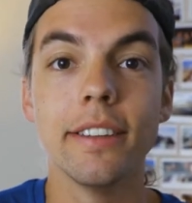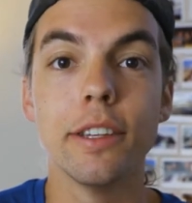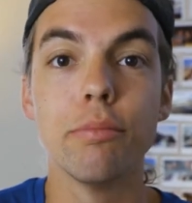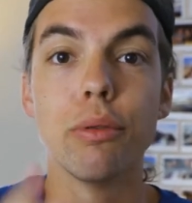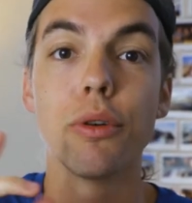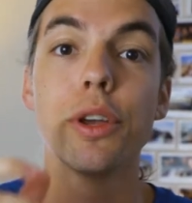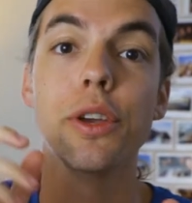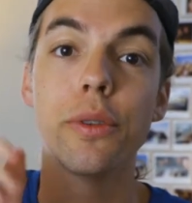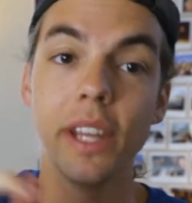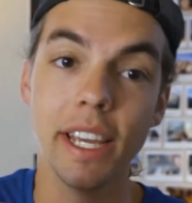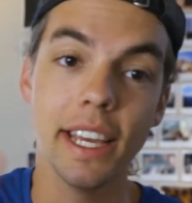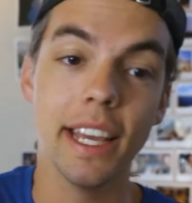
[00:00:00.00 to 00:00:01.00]
this brewer
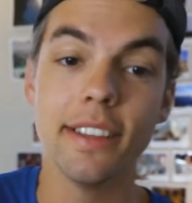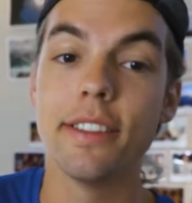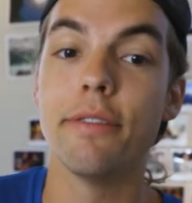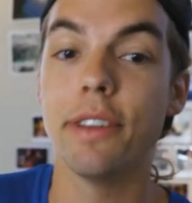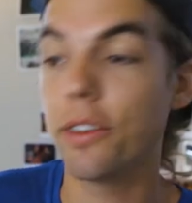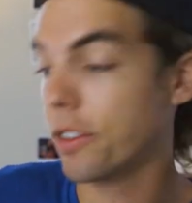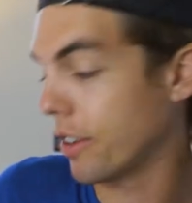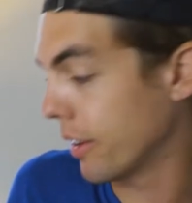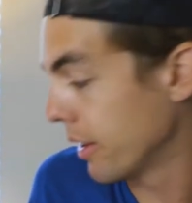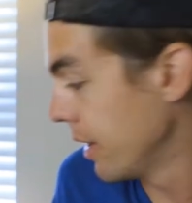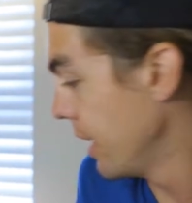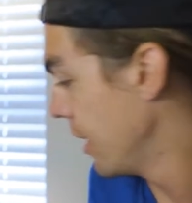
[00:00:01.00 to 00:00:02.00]
unique is the
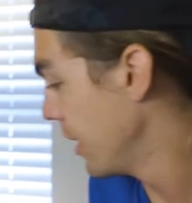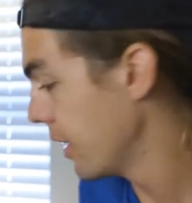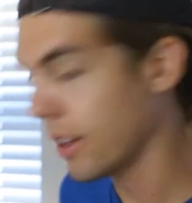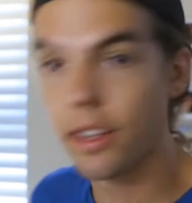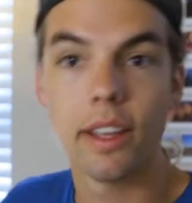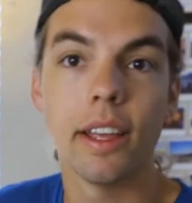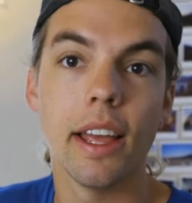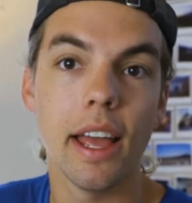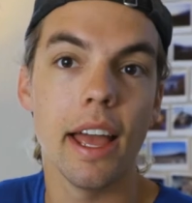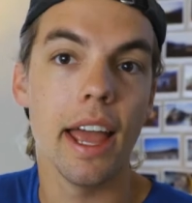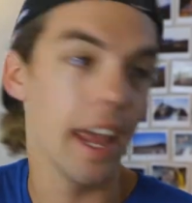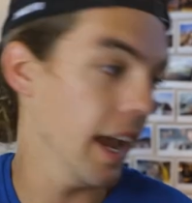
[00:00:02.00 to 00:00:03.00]
filter.
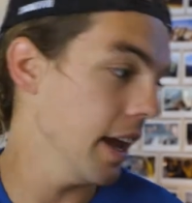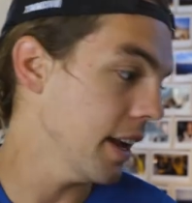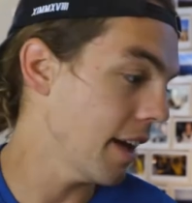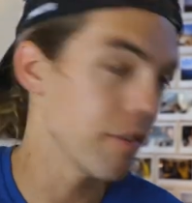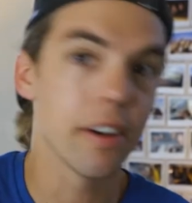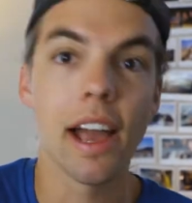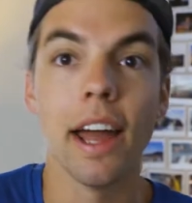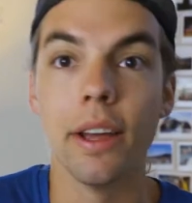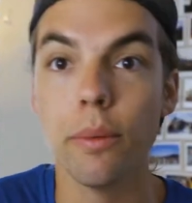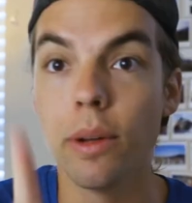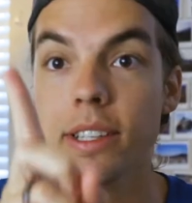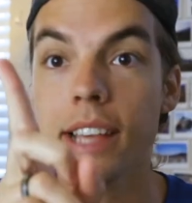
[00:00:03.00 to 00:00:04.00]
And I forgot it, 1